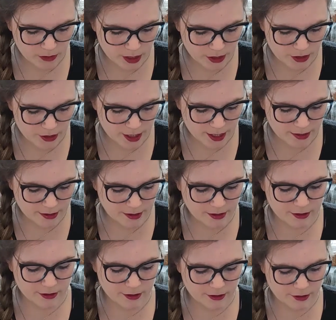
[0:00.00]
Then
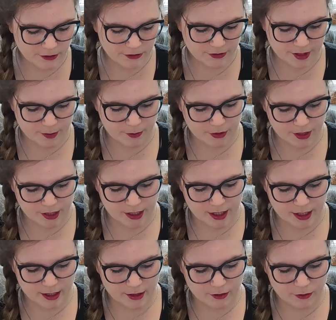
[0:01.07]
the other fabric
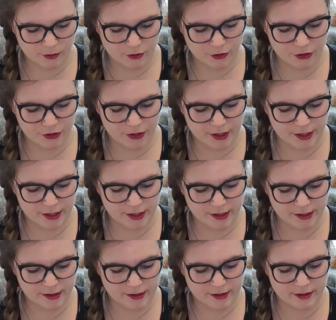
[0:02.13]
I ordered
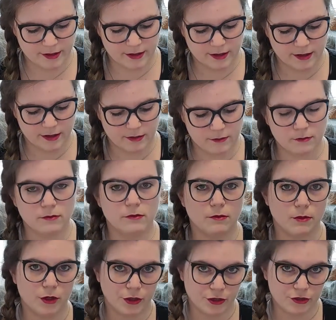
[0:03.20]
is the
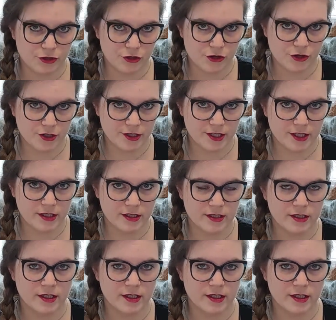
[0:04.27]
modern jersey,